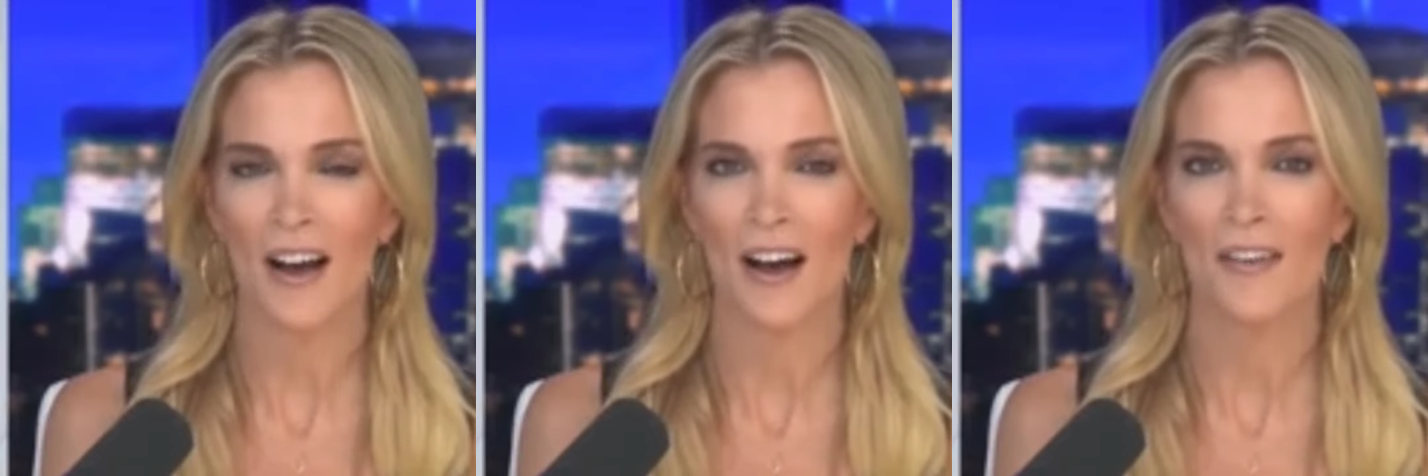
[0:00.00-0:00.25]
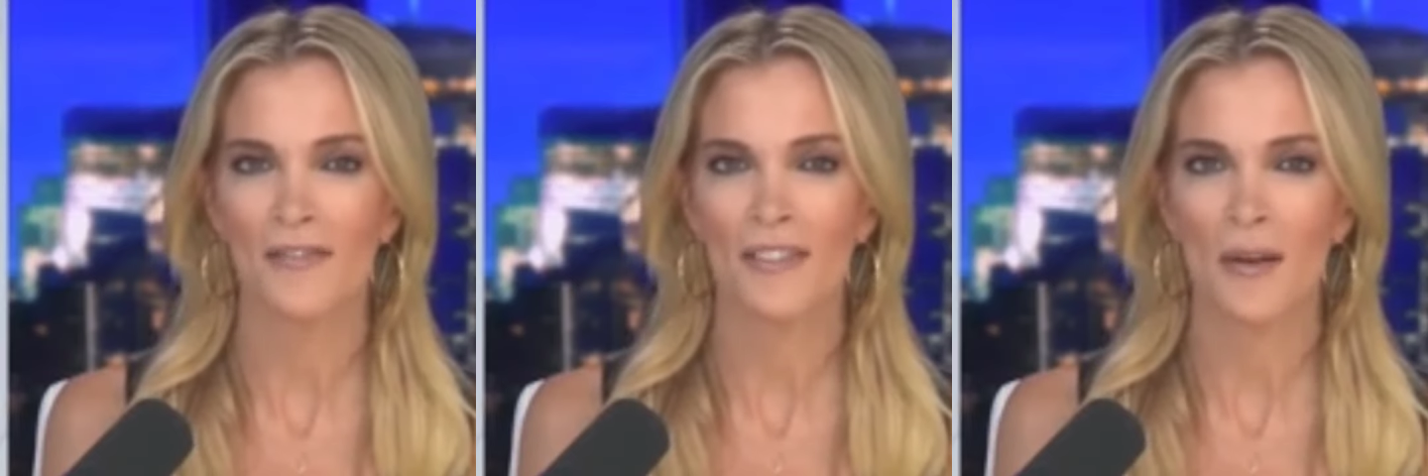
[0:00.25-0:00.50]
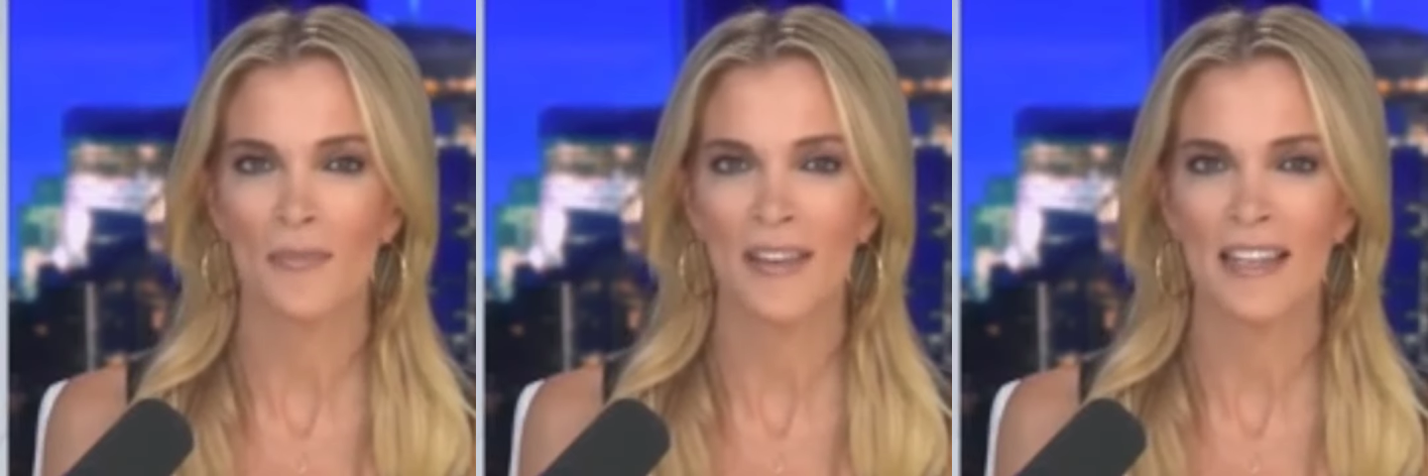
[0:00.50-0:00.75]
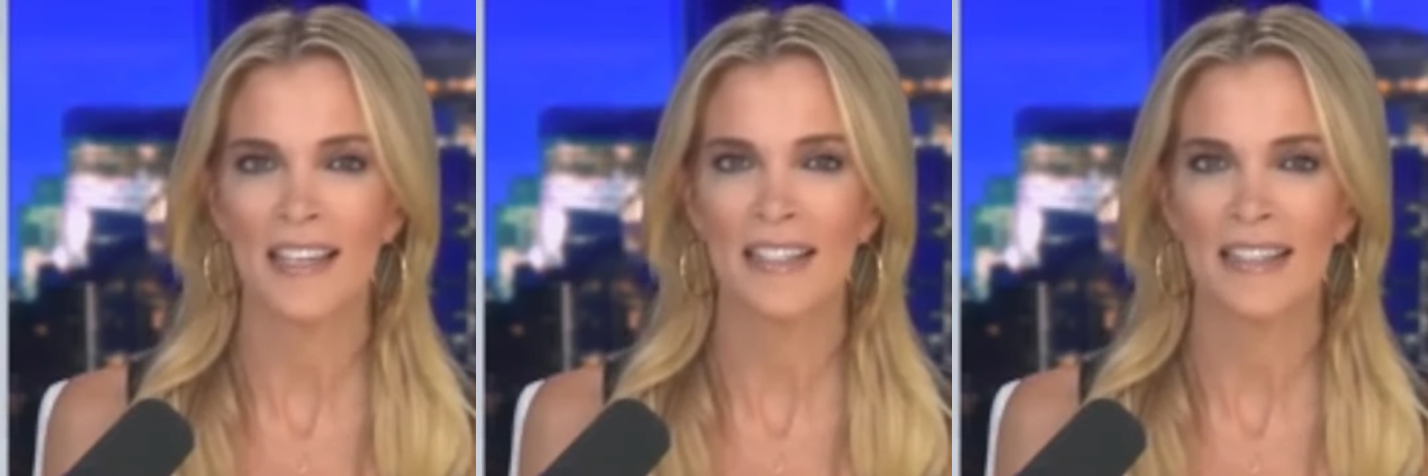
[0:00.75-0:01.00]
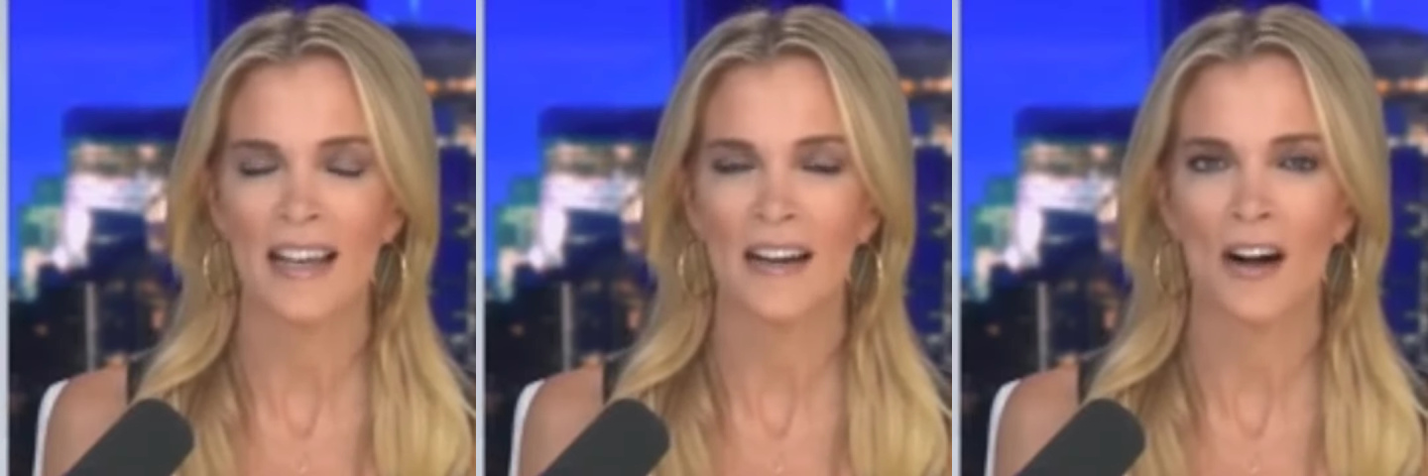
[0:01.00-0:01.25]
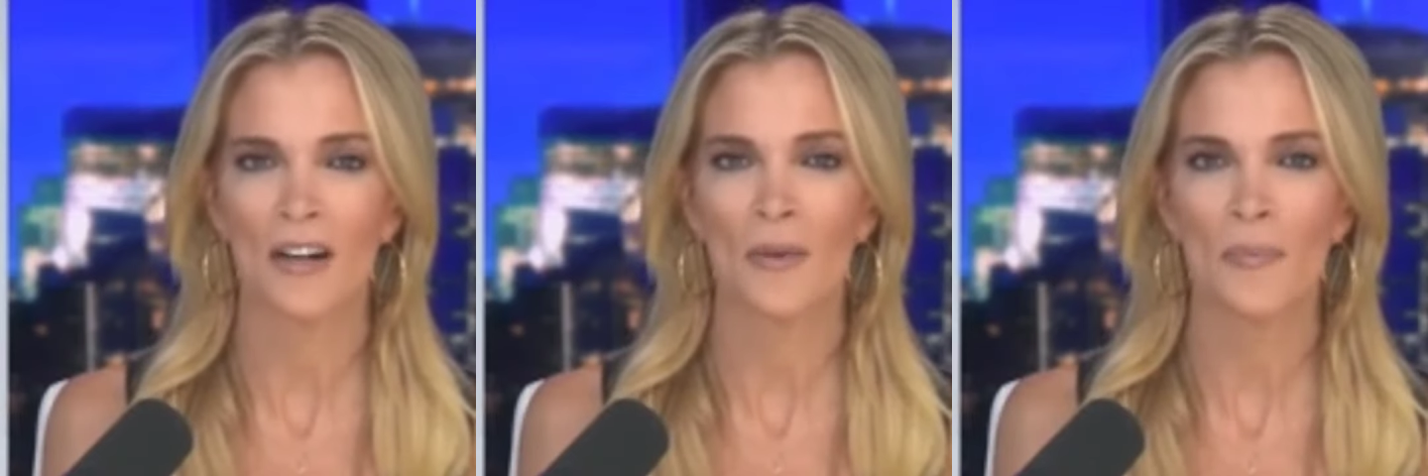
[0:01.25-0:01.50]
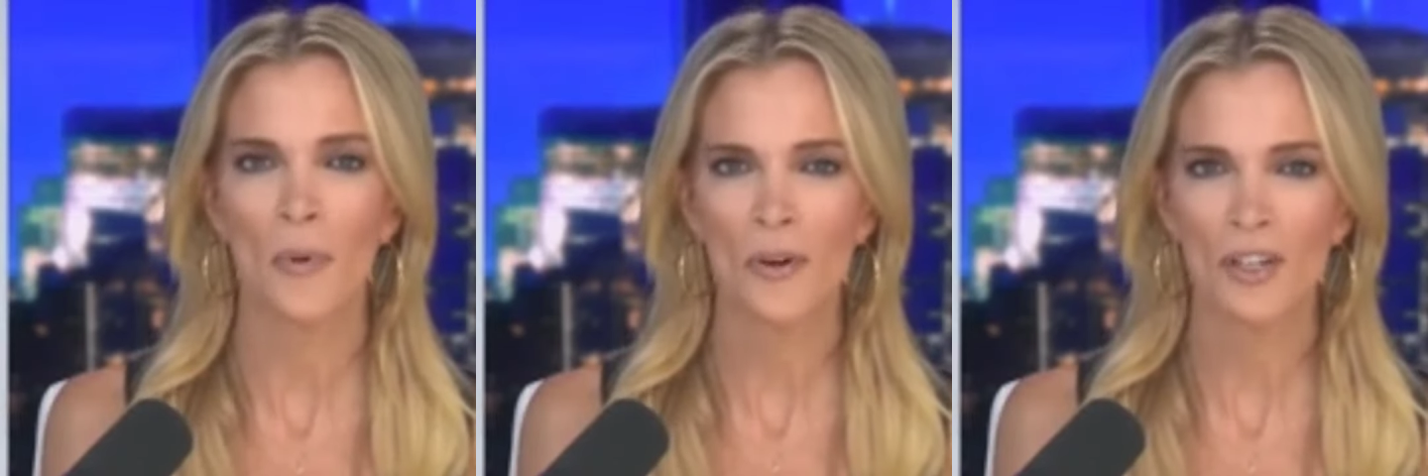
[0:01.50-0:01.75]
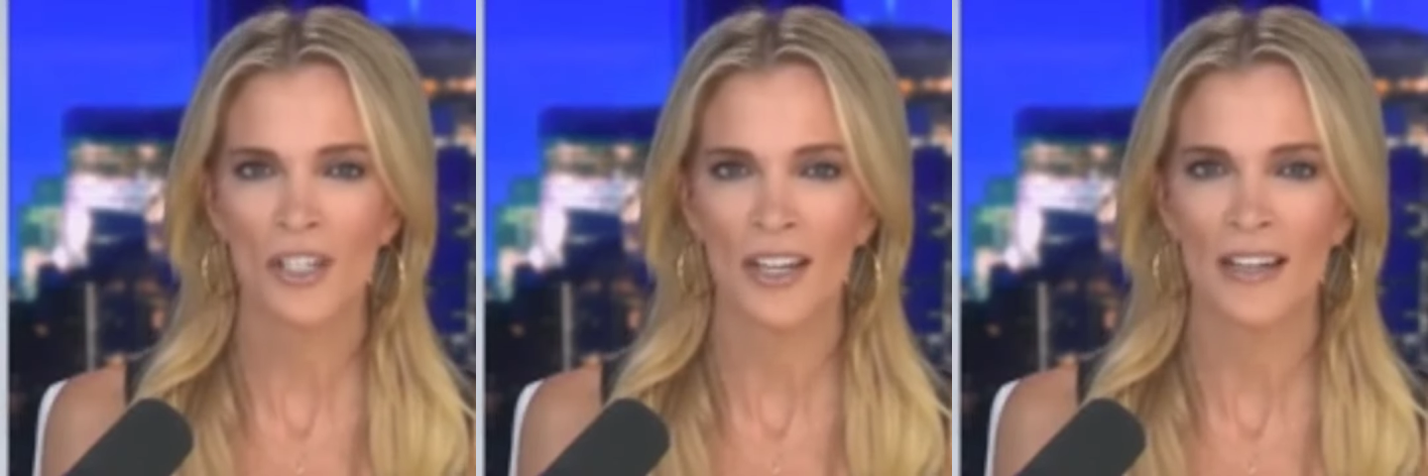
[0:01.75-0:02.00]
of something he said on
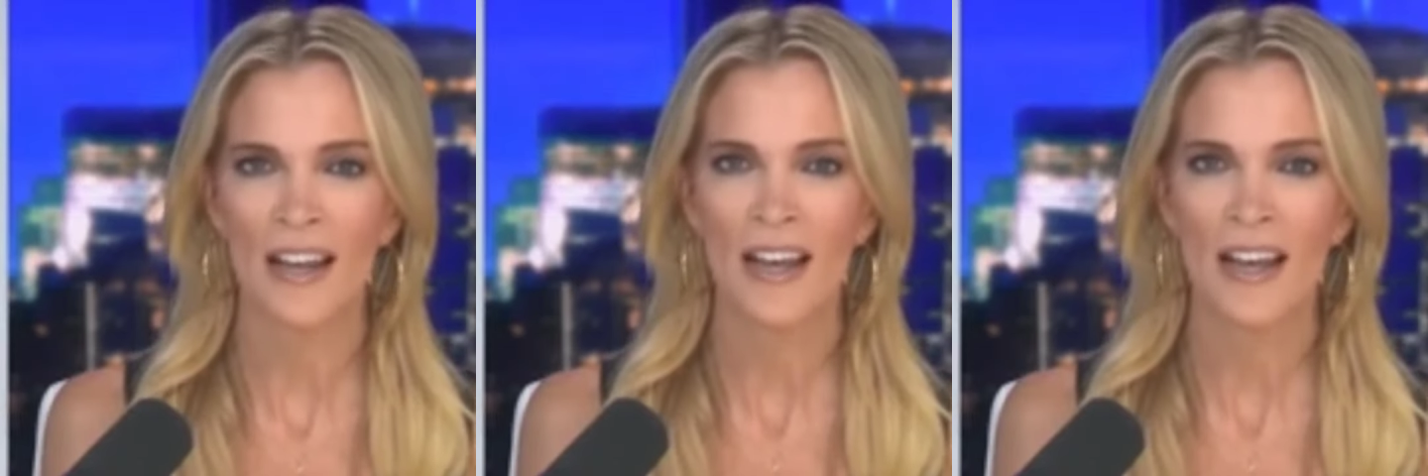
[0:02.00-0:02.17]
abortion.